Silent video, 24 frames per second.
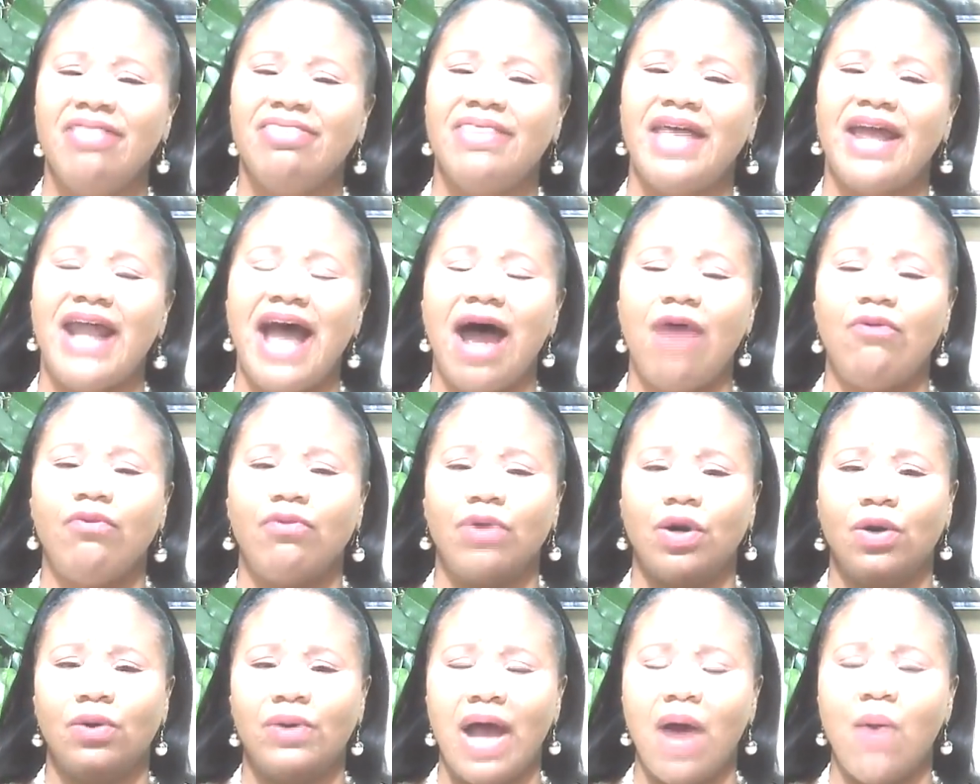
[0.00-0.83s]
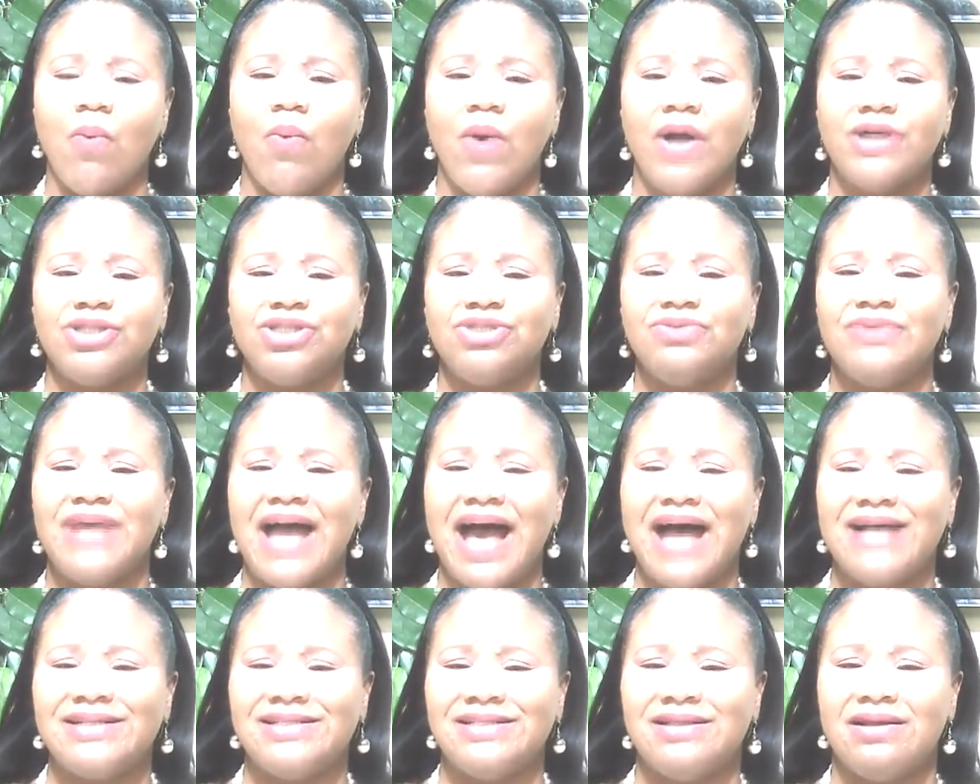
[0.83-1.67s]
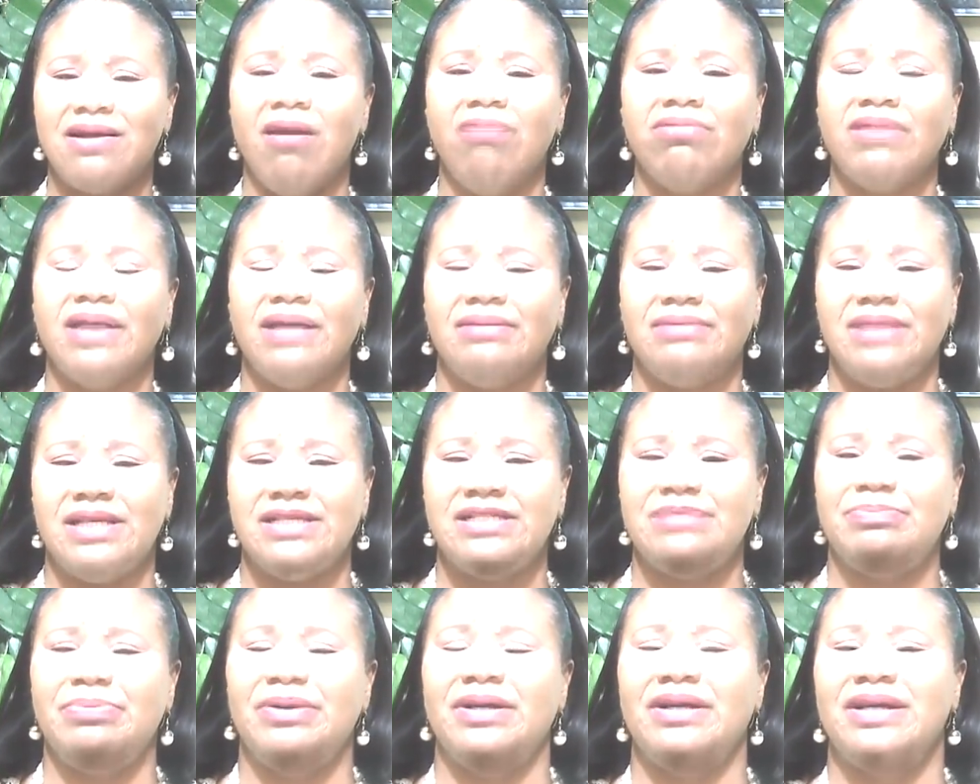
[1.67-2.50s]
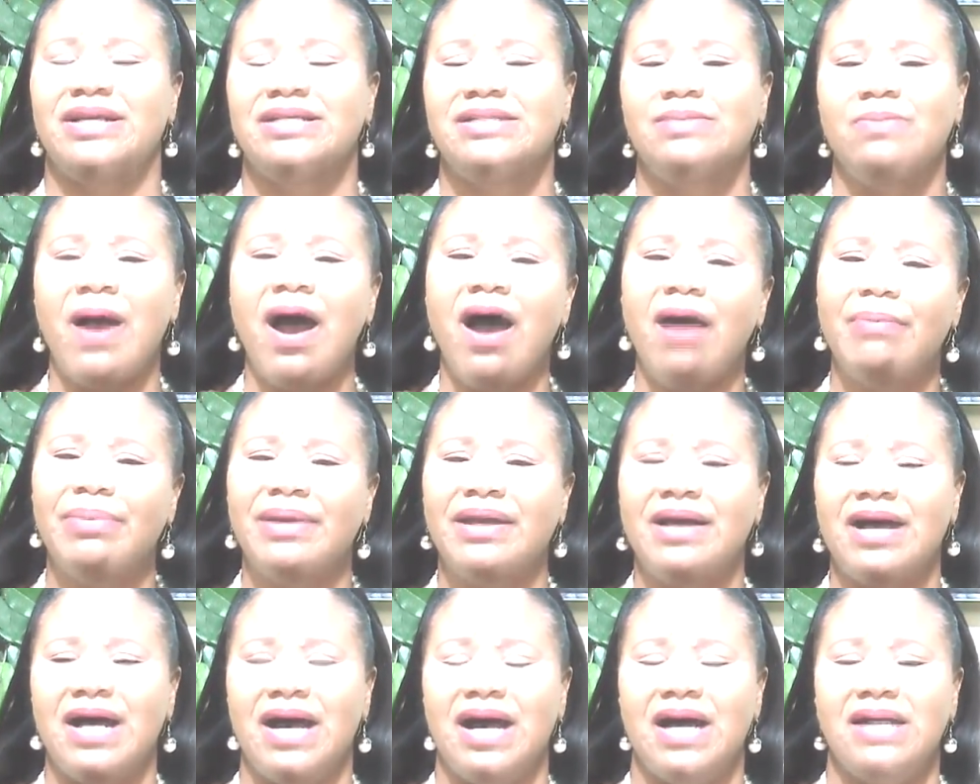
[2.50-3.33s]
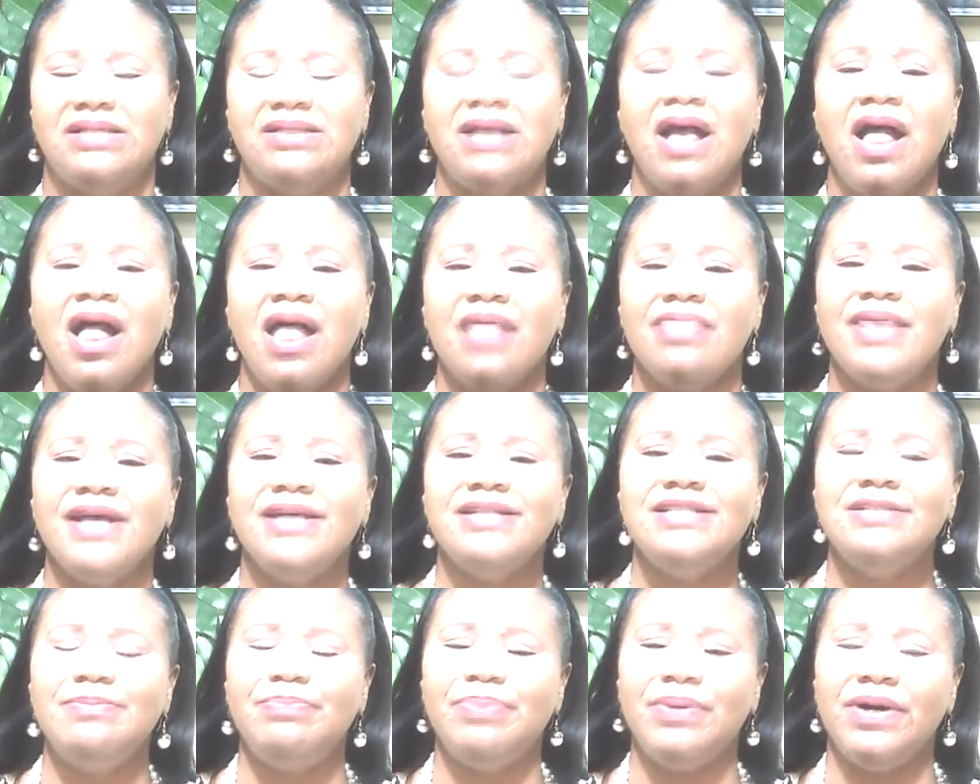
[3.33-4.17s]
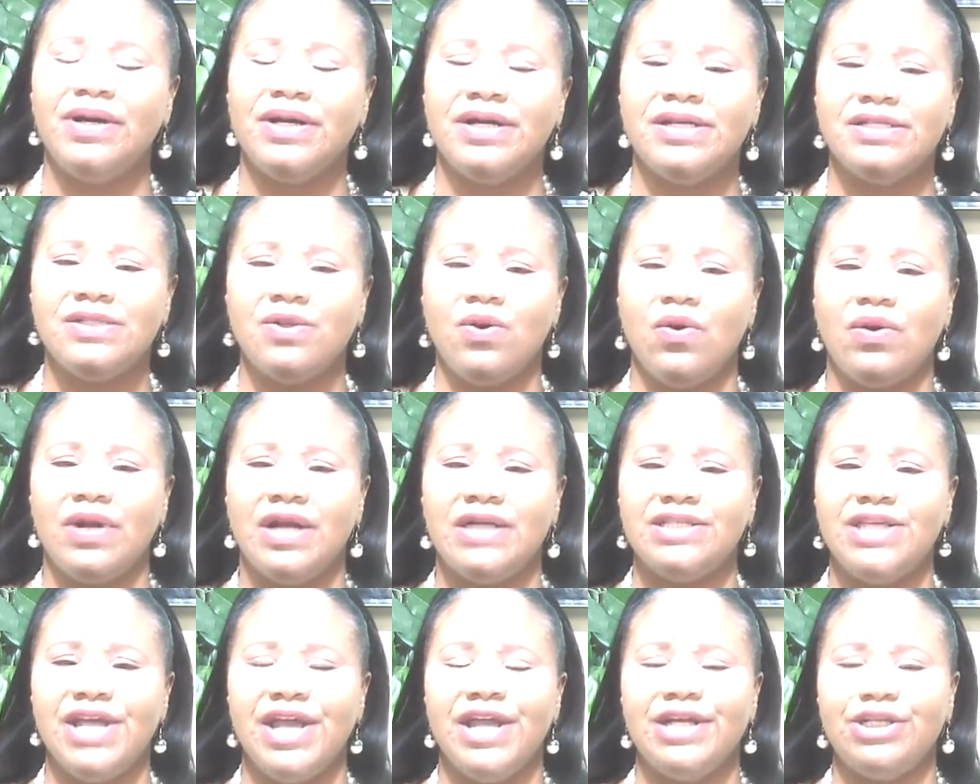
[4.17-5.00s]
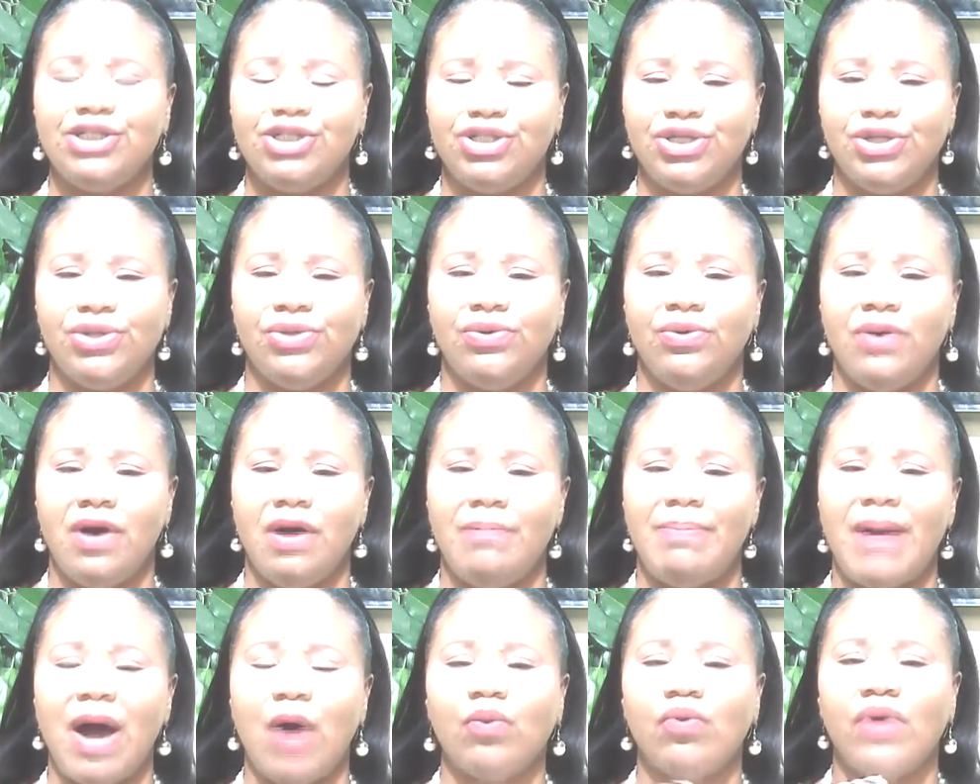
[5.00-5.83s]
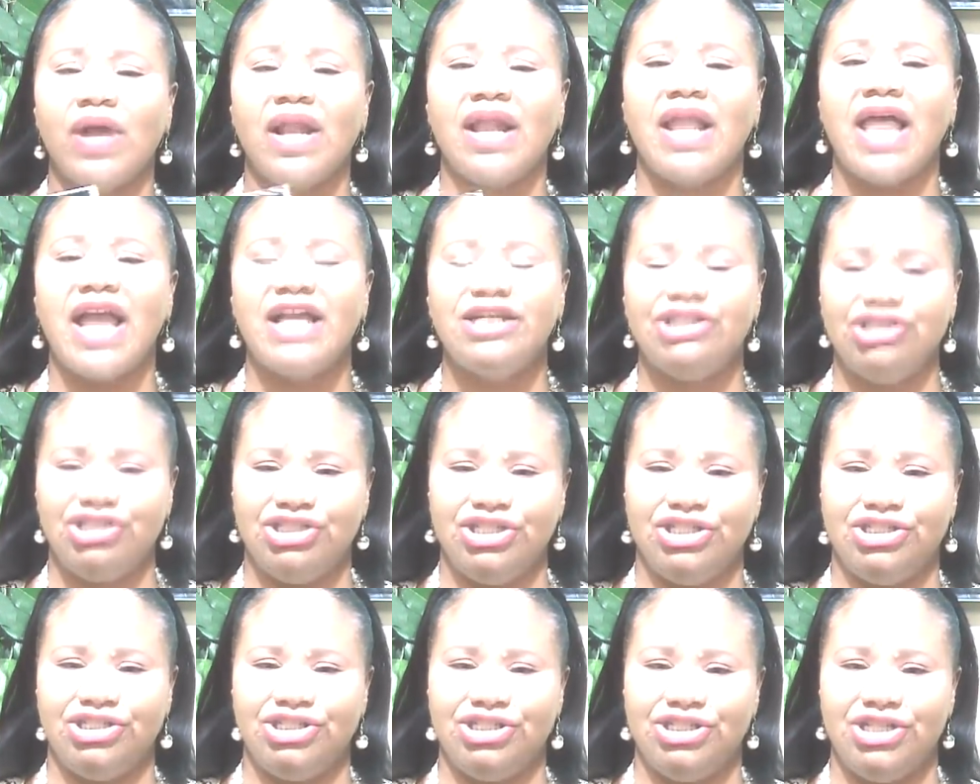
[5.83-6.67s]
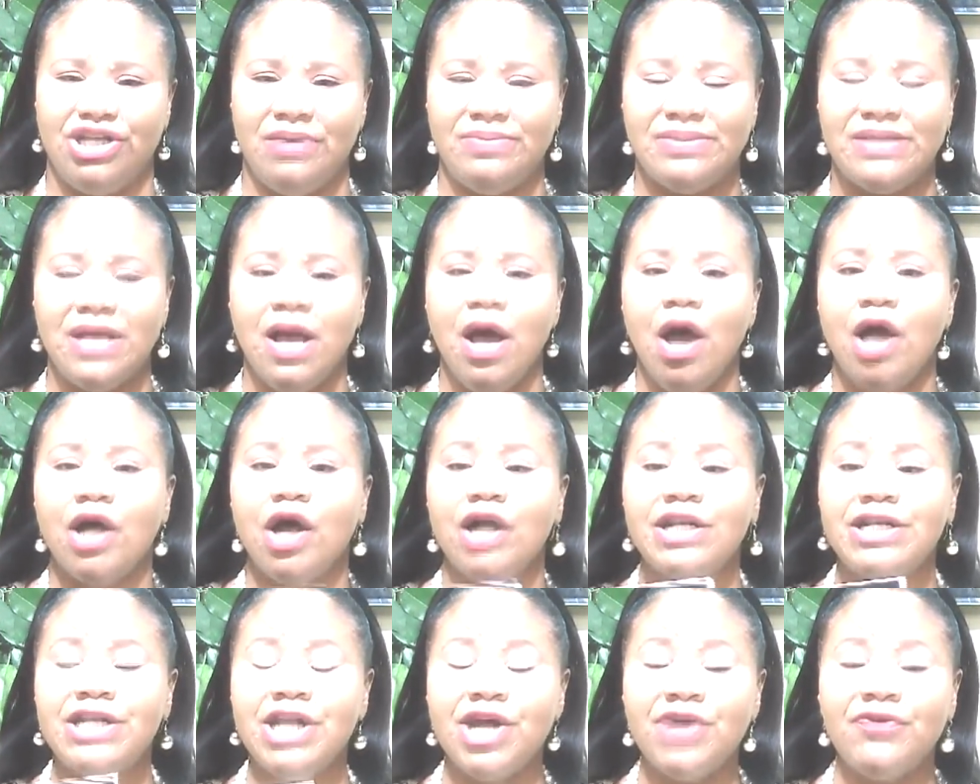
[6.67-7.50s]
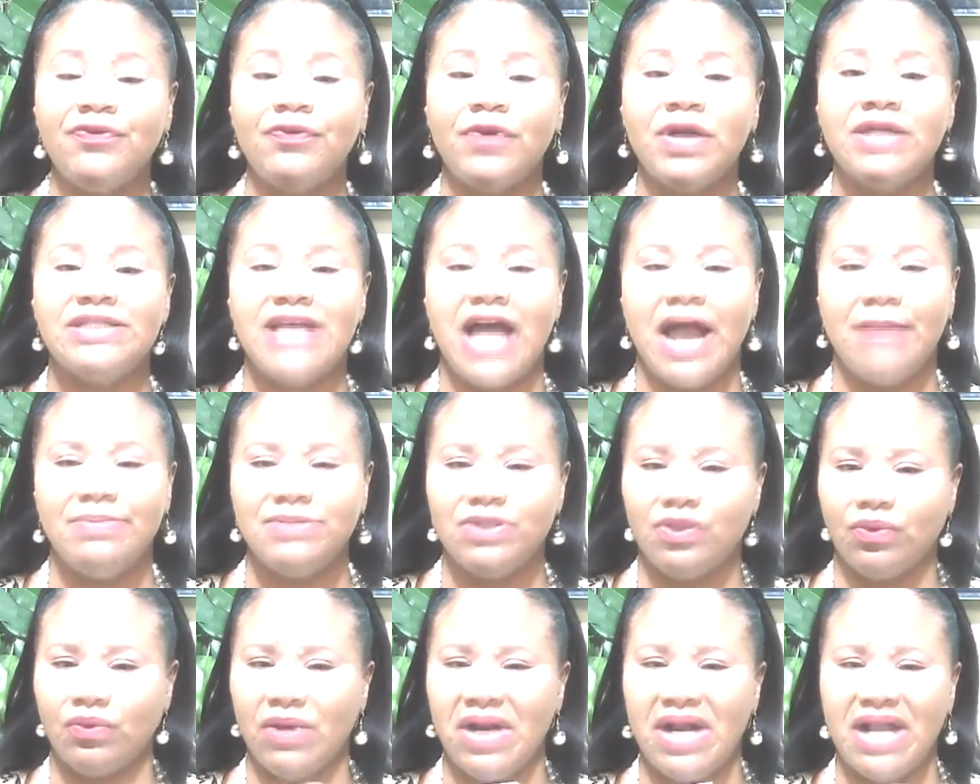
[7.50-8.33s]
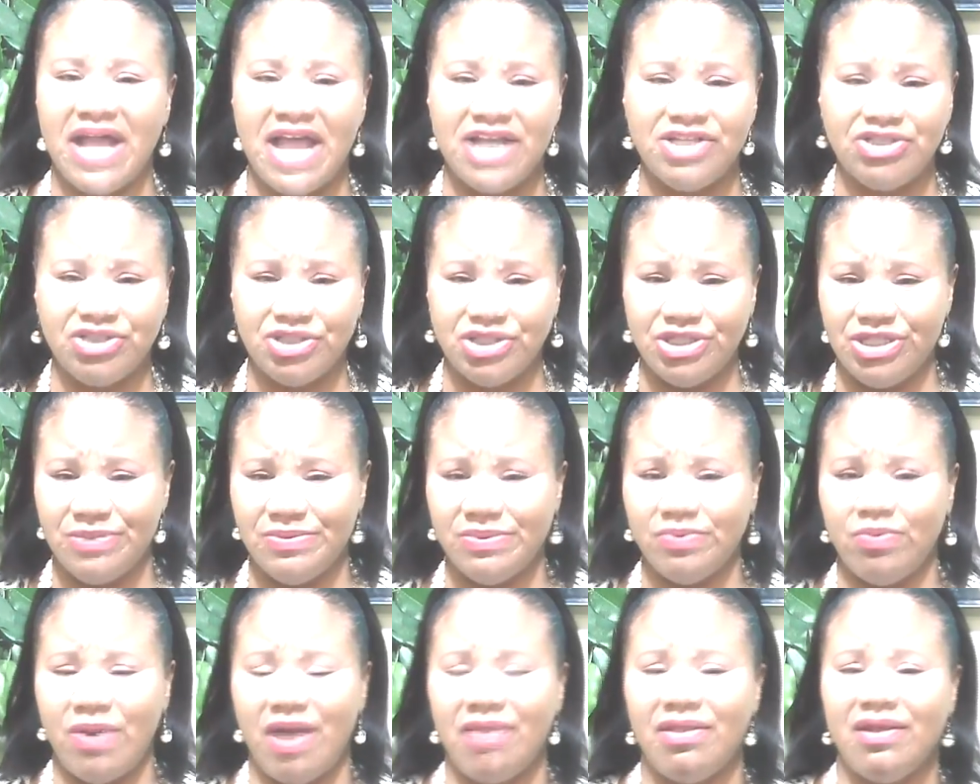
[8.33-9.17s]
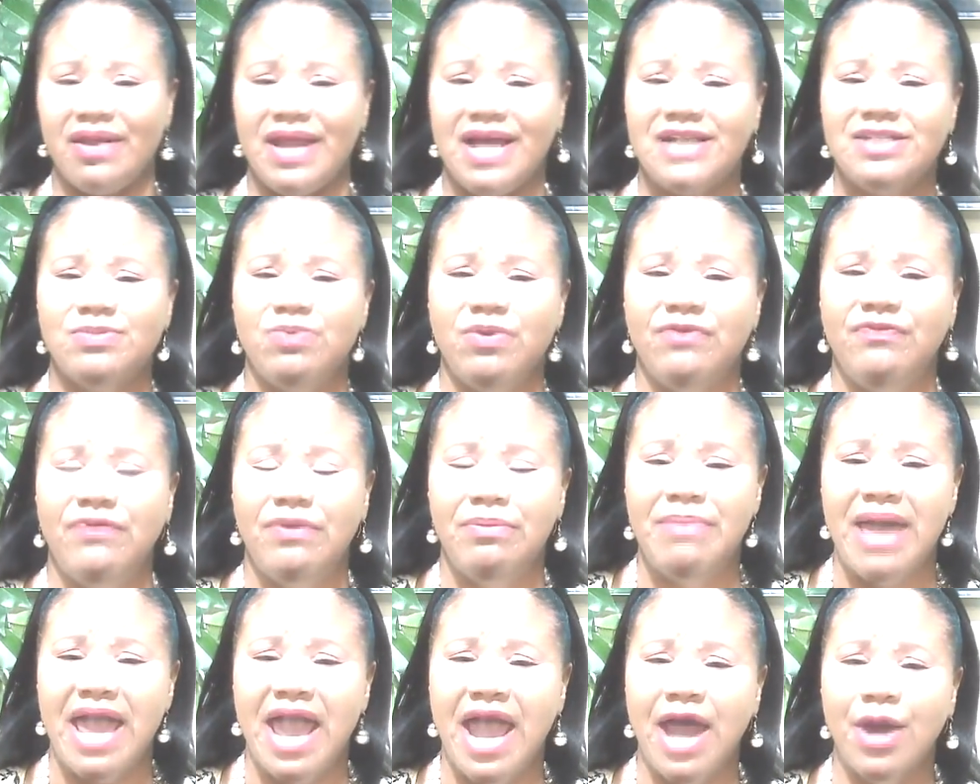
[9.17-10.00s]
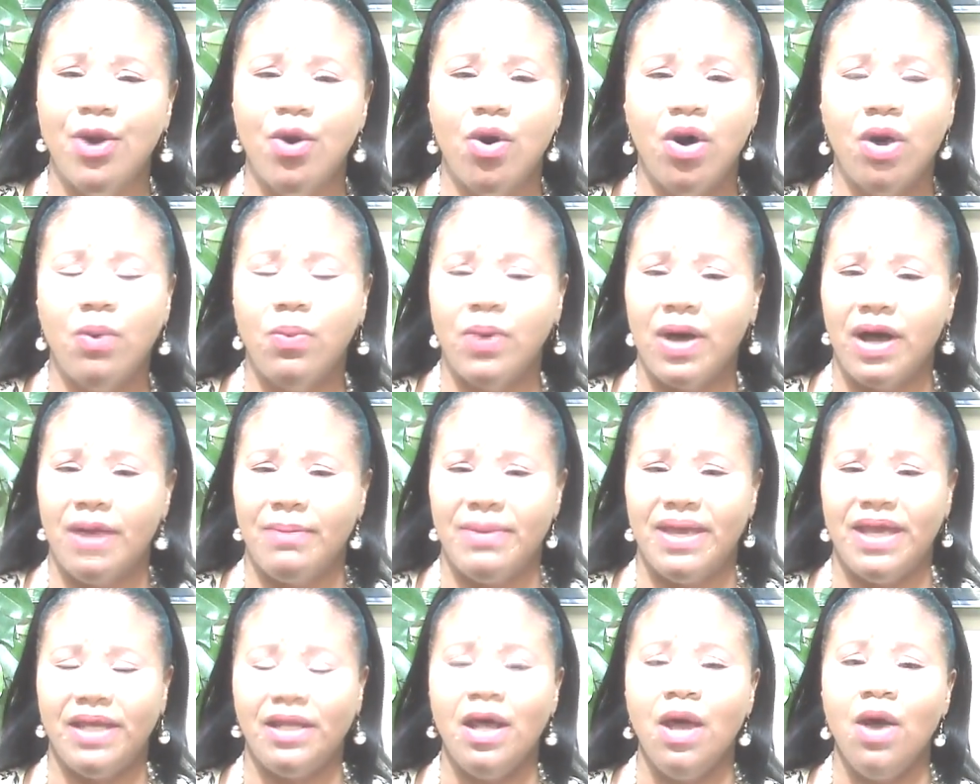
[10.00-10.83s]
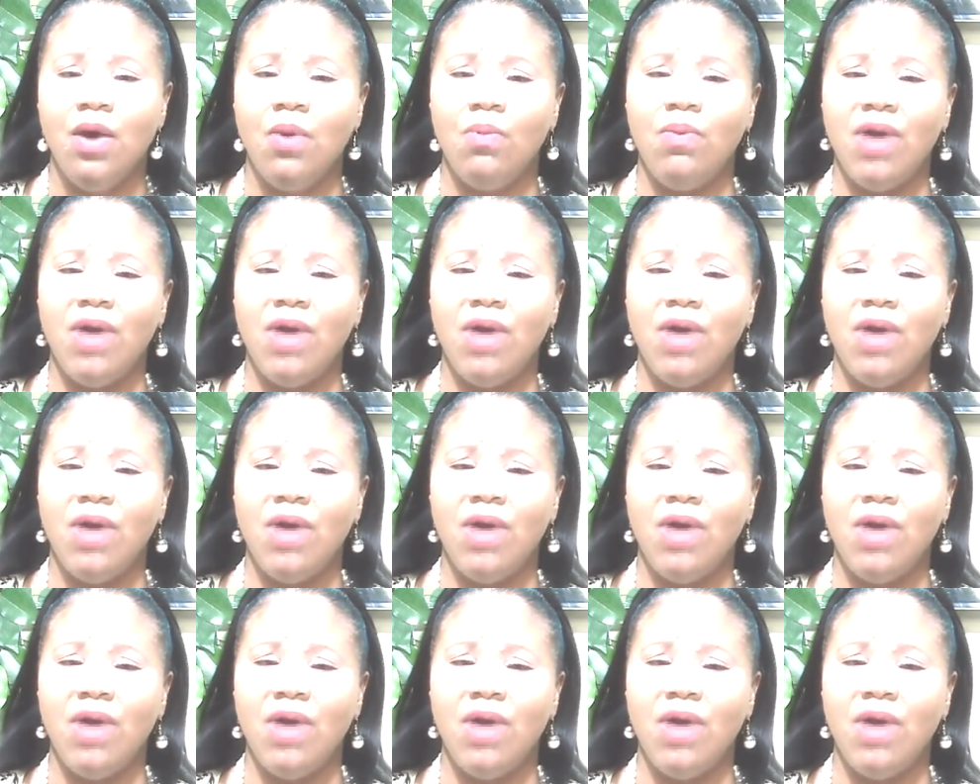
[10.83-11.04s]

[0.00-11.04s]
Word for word: that I wrote, I want you guys to go get this book as well because this book is going to teach you about relationships different types of relationships, whether that's with a man or a woman,